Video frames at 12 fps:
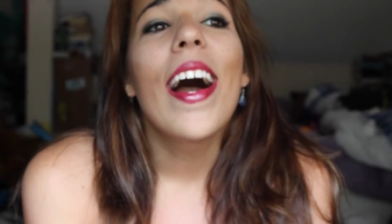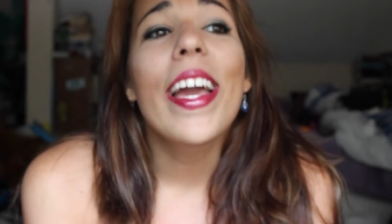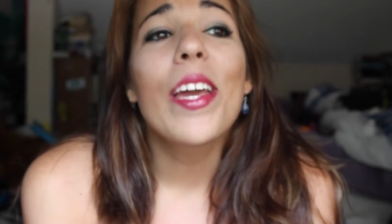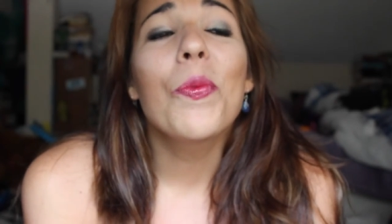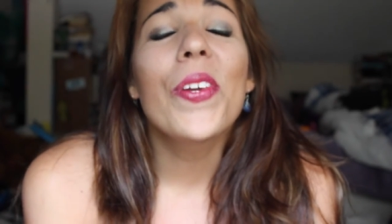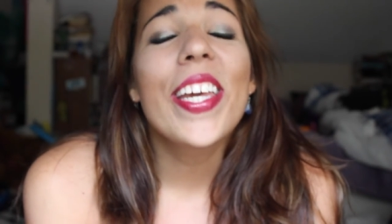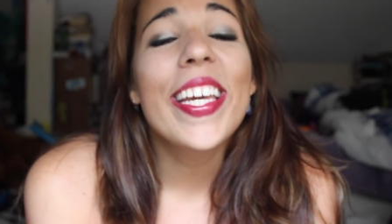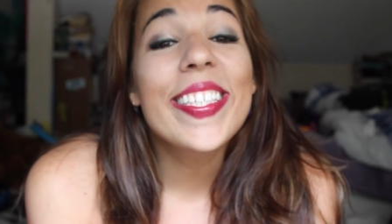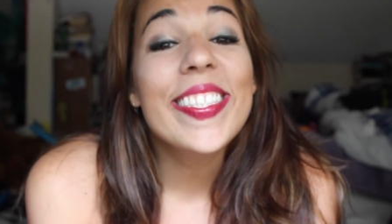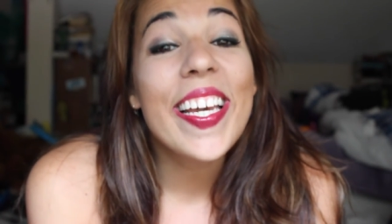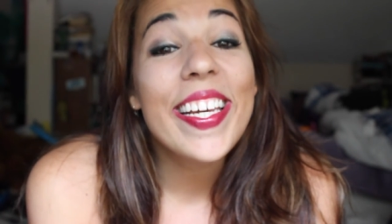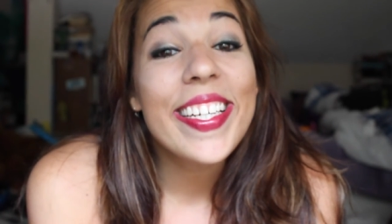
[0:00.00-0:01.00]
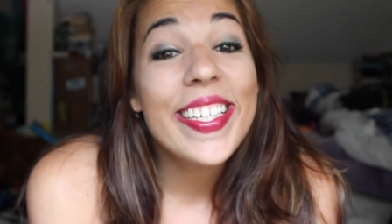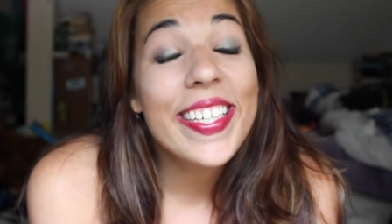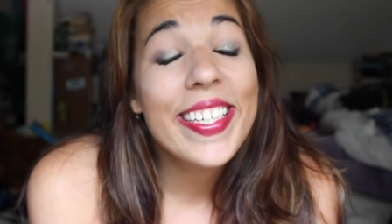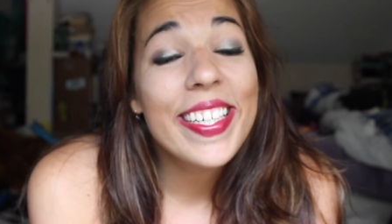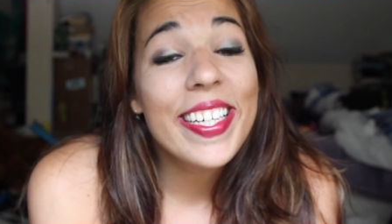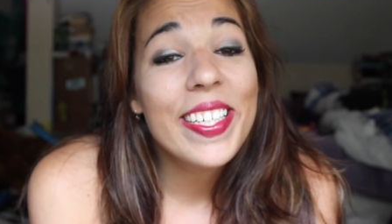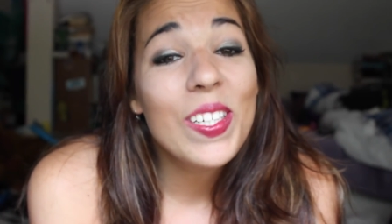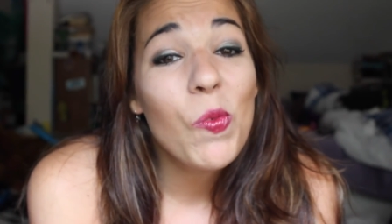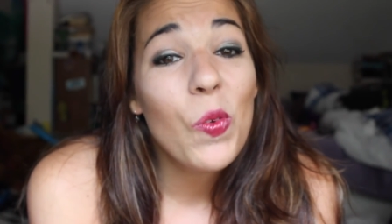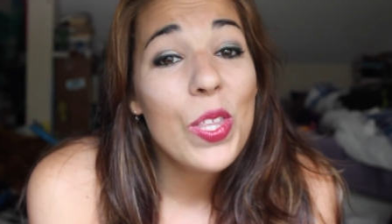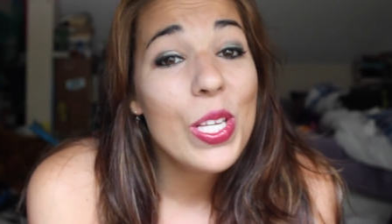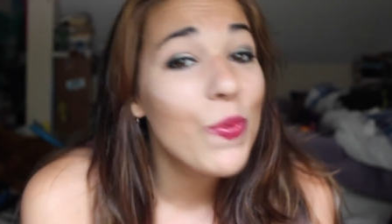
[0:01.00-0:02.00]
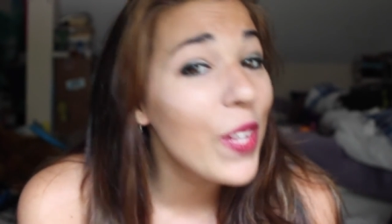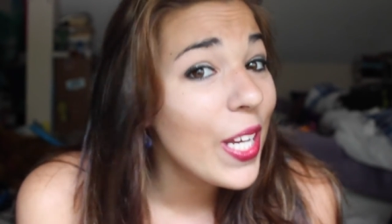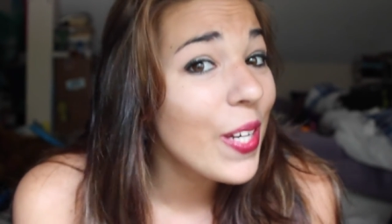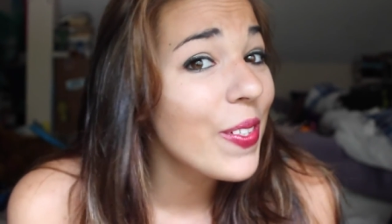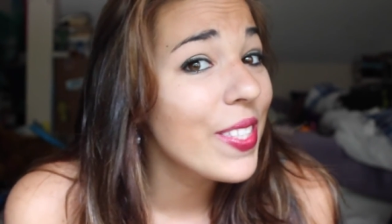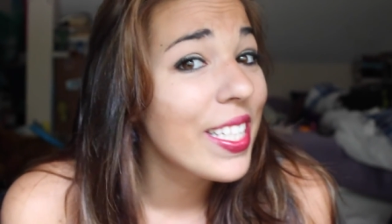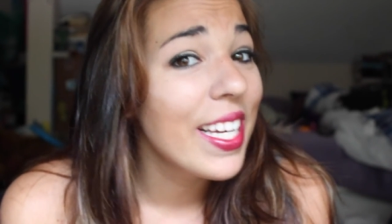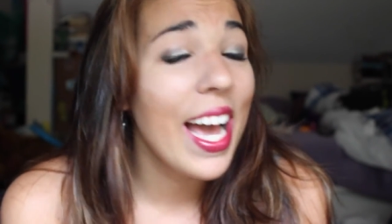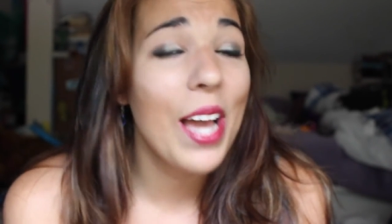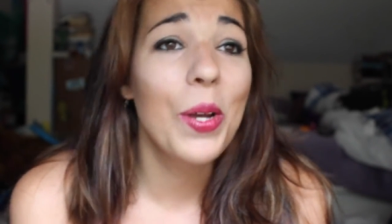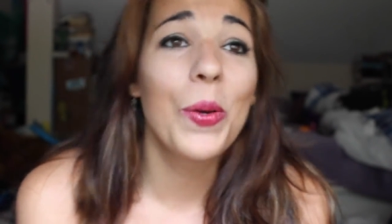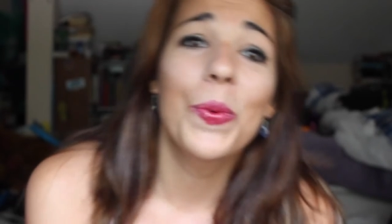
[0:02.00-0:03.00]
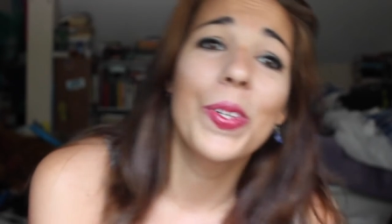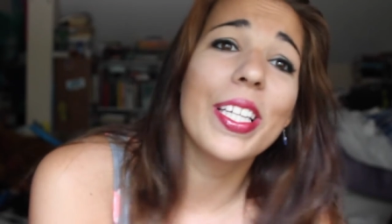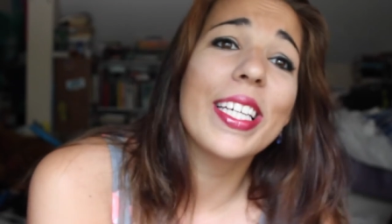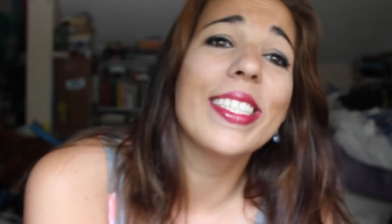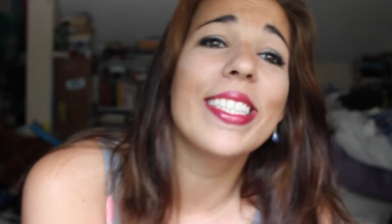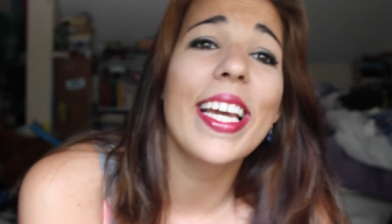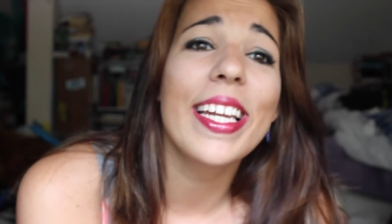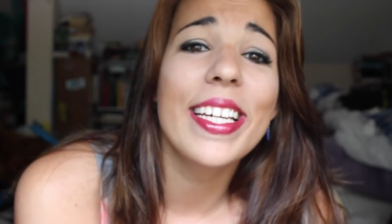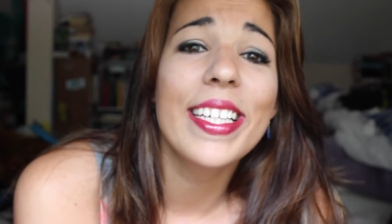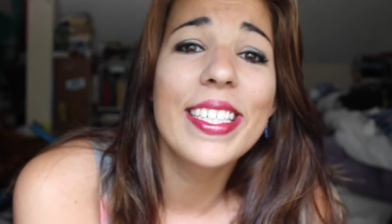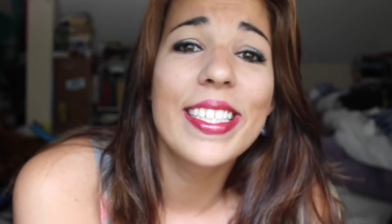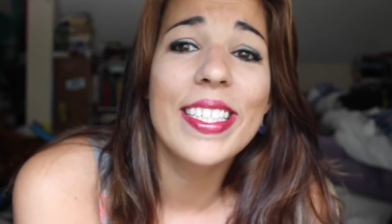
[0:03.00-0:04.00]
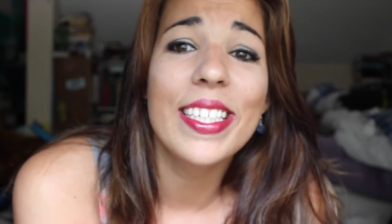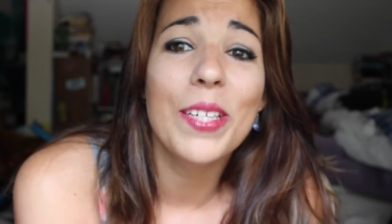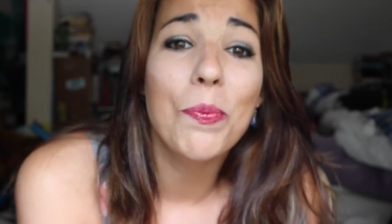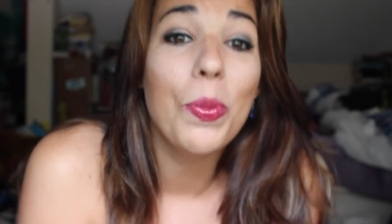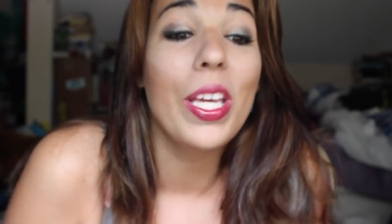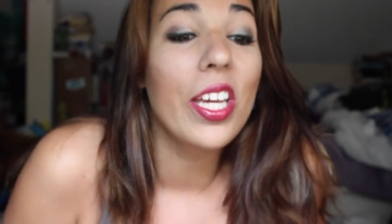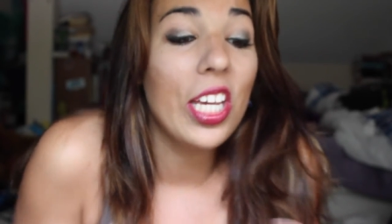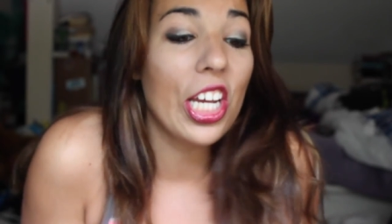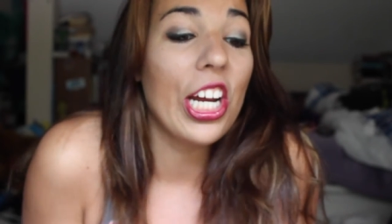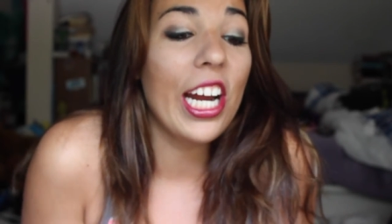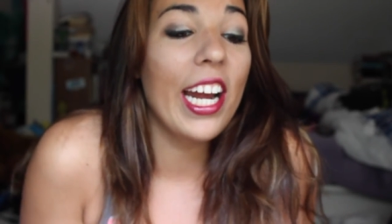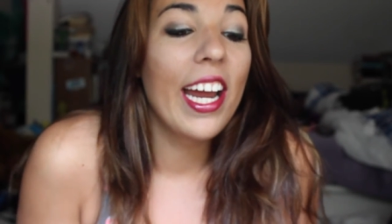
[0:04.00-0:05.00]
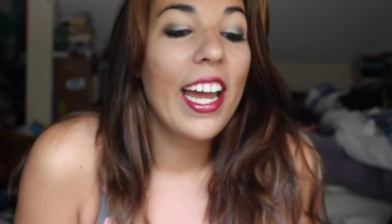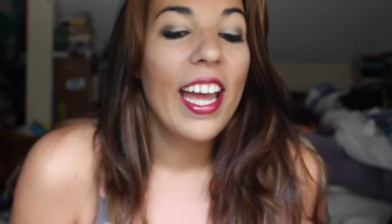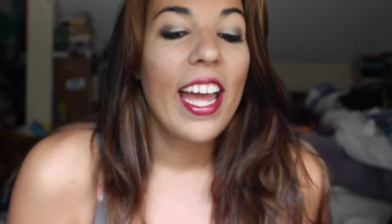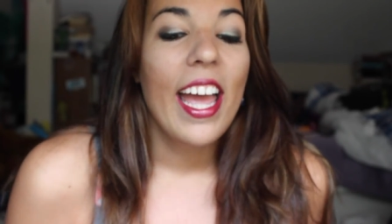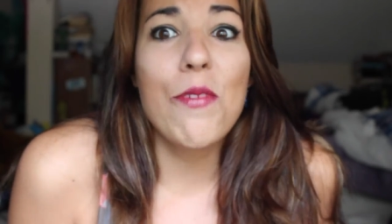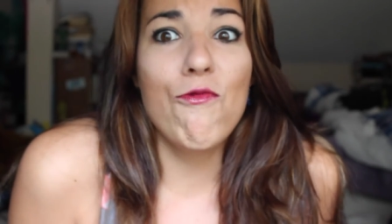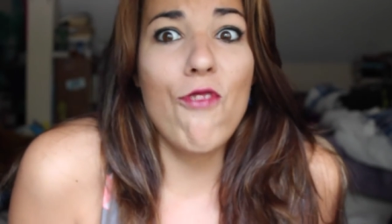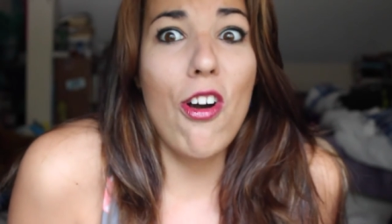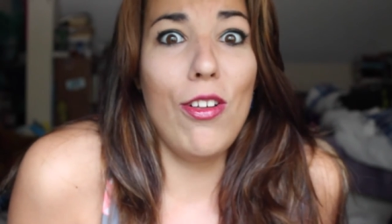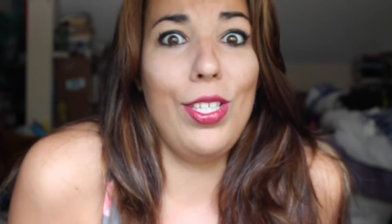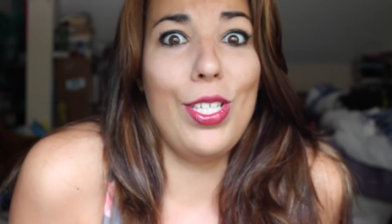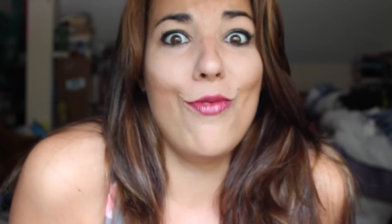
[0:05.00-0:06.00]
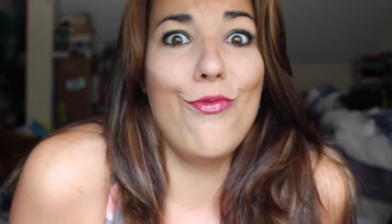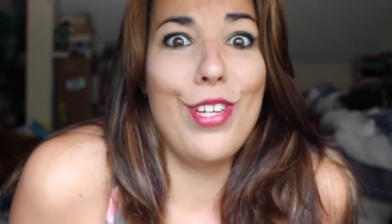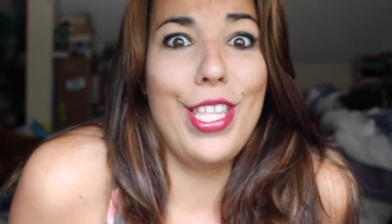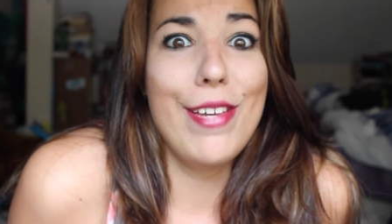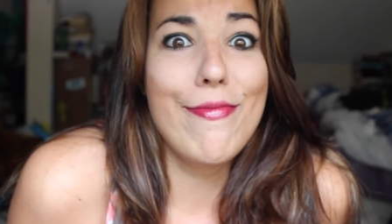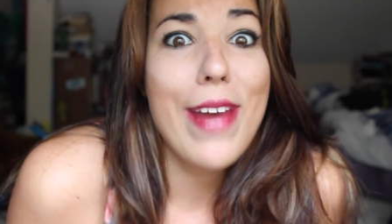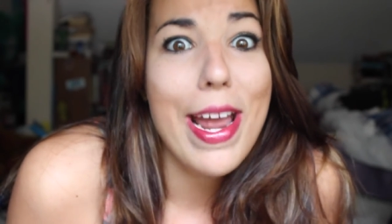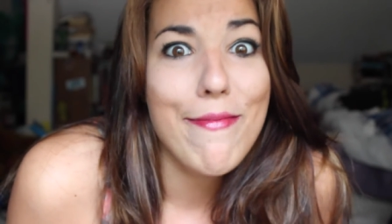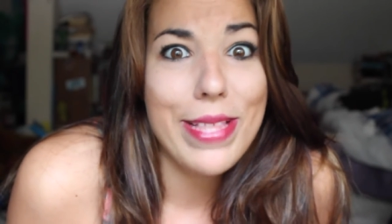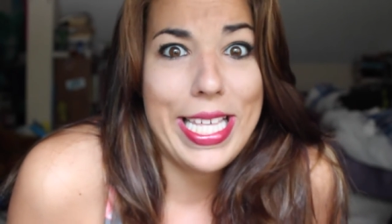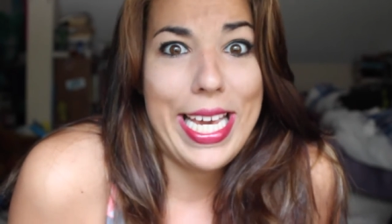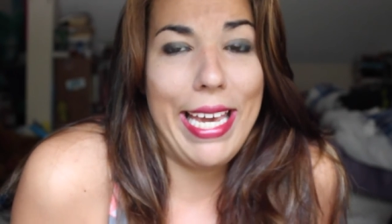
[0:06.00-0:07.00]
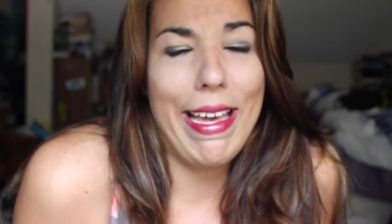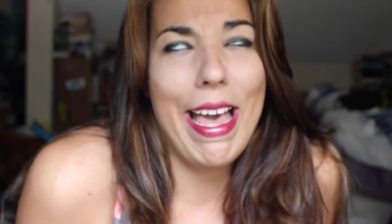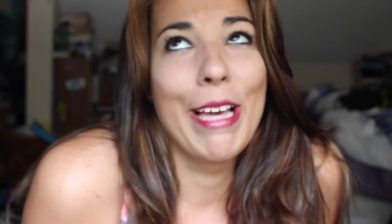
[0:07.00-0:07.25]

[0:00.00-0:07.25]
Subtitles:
I am really excited for these videos. I'm really excited to be here. I'm also really rambling.